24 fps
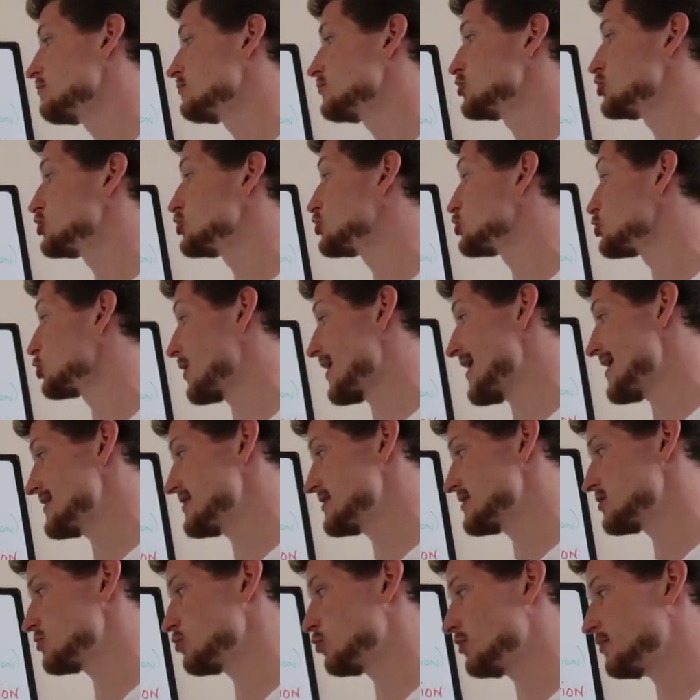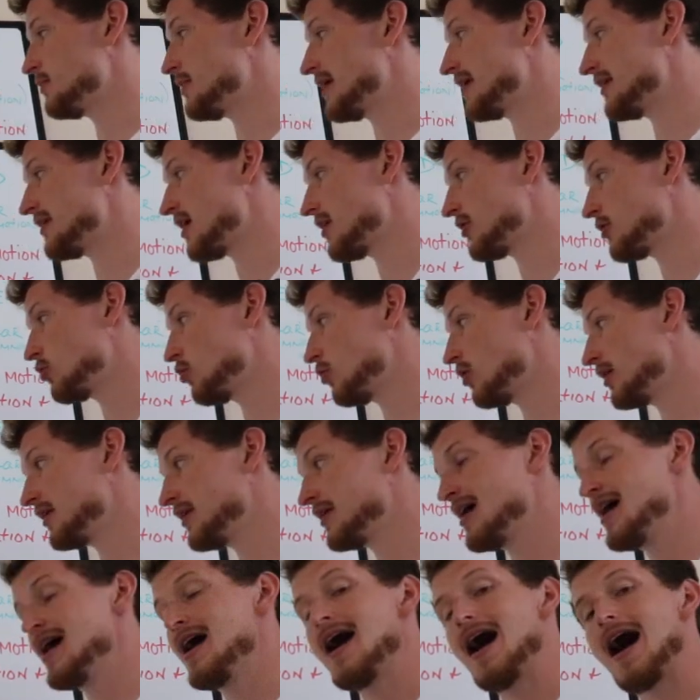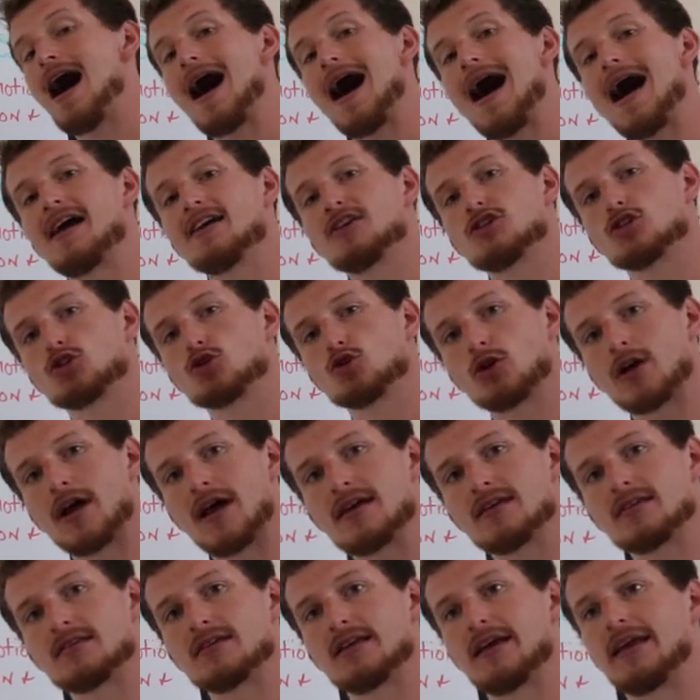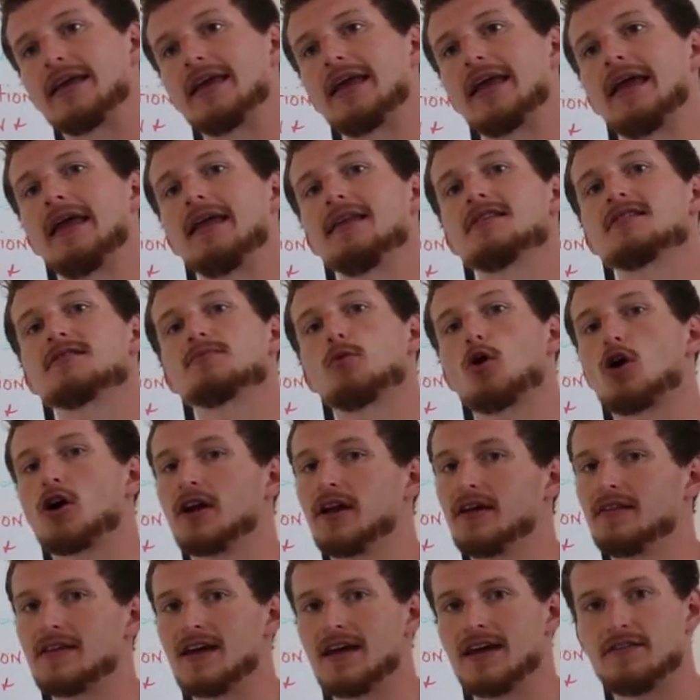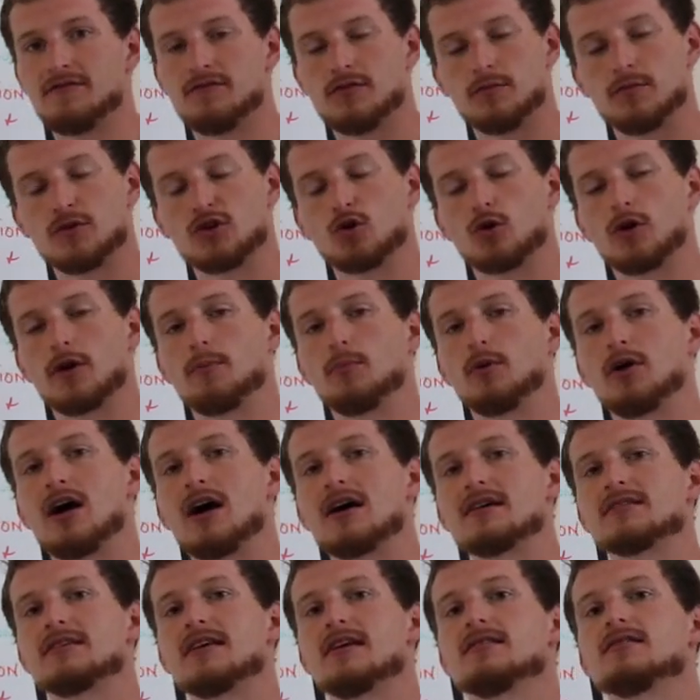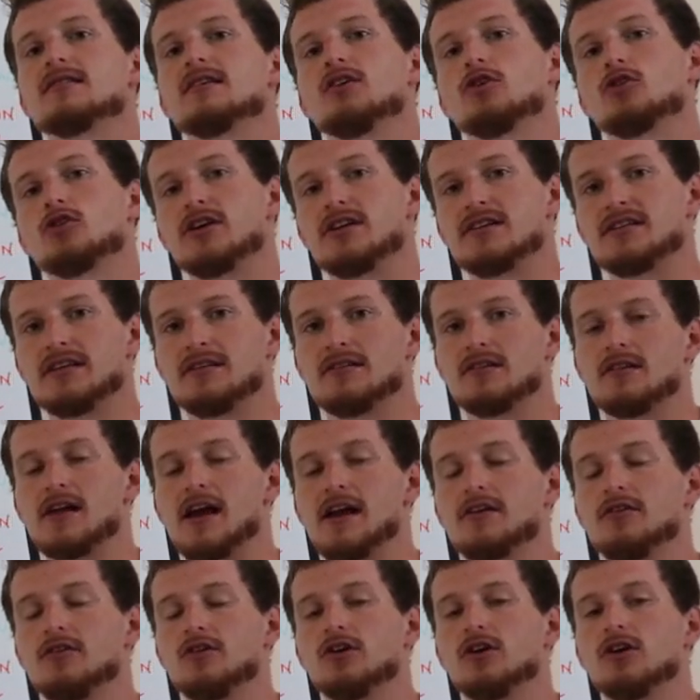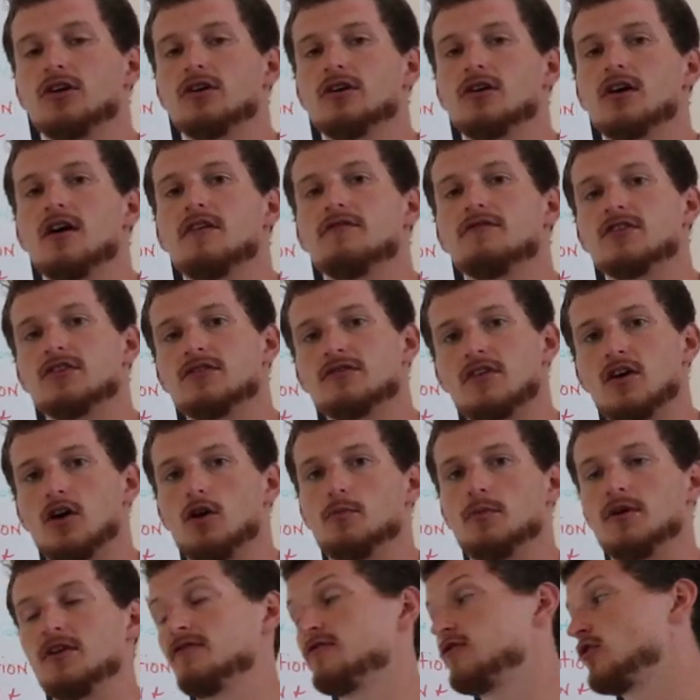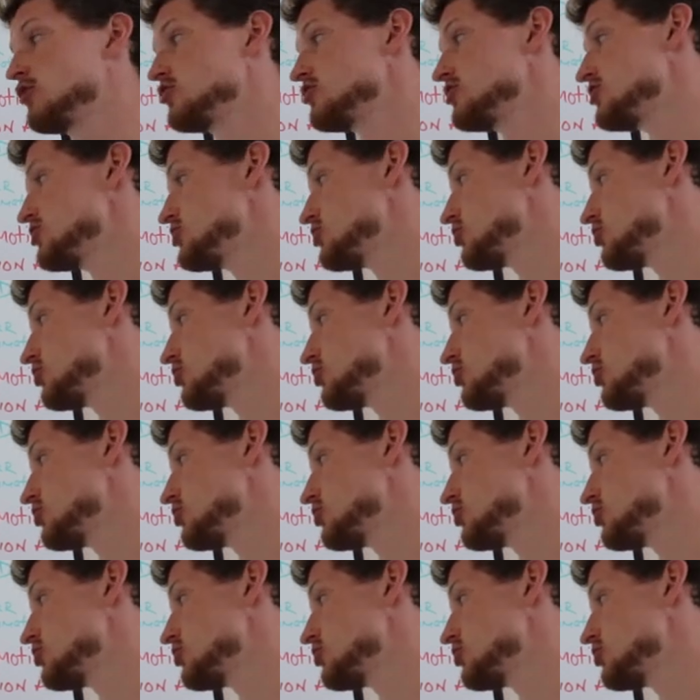Stress would be another one. High stress, again, sparking that inflammatory process, increasing the likelihood of the development of frozen